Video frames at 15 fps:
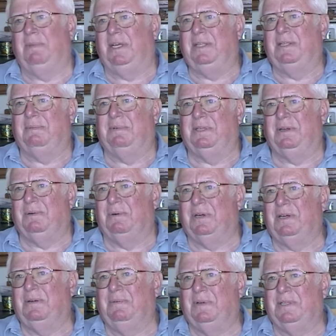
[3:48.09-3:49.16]
You meet them and you're
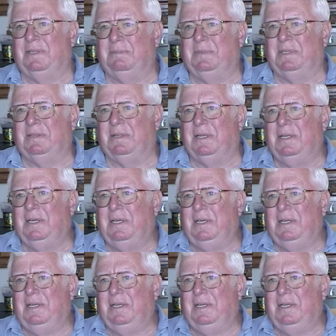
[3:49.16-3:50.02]
working with them, and